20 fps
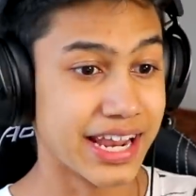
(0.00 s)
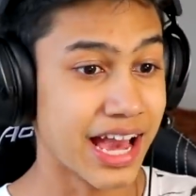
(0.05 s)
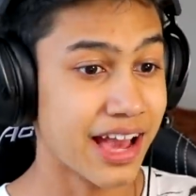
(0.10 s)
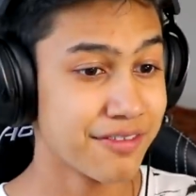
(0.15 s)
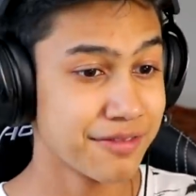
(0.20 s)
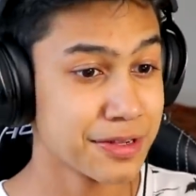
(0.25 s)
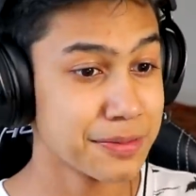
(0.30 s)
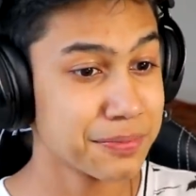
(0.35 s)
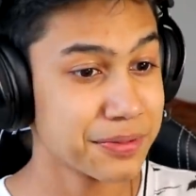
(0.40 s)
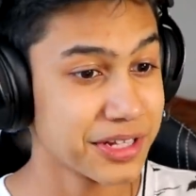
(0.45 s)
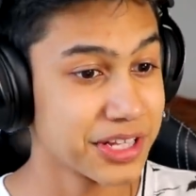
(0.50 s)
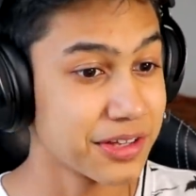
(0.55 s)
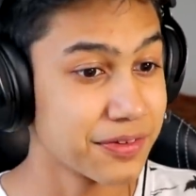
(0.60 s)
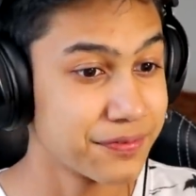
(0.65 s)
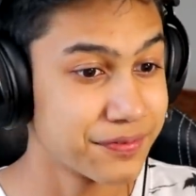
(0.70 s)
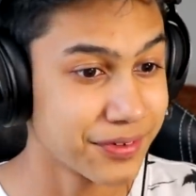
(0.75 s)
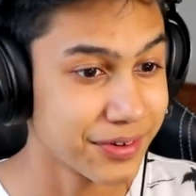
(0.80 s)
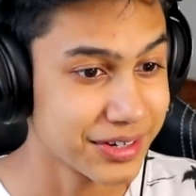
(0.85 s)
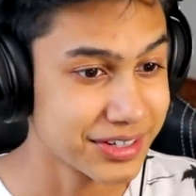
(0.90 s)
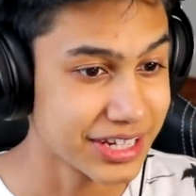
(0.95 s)
I've been playing
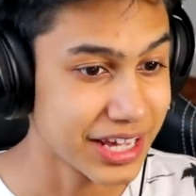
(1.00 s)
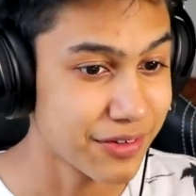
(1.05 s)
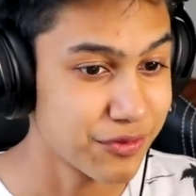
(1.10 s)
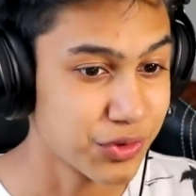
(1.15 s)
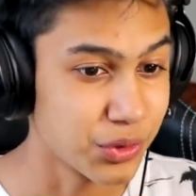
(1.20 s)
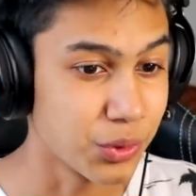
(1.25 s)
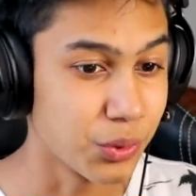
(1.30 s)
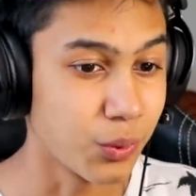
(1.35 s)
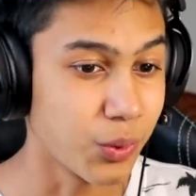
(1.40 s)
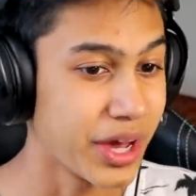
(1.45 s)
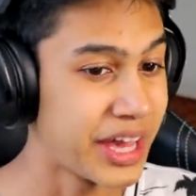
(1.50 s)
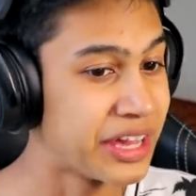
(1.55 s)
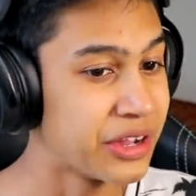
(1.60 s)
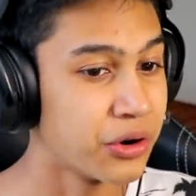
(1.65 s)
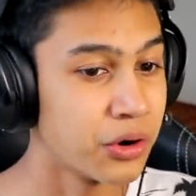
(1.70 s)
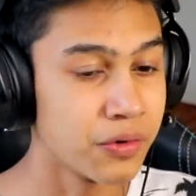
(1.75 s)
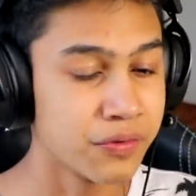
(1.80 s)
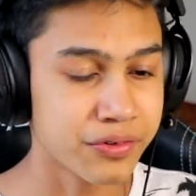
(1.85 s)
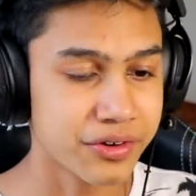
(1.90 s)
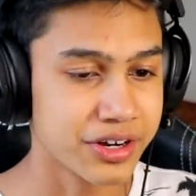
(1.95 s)
Fortnite for way
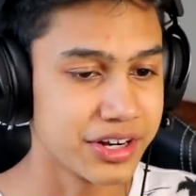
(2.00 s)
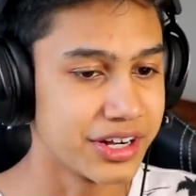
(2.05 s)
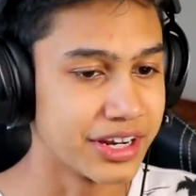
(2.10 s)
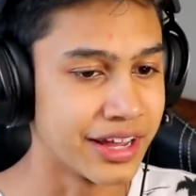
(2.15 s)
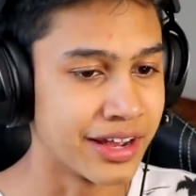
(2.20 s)
over an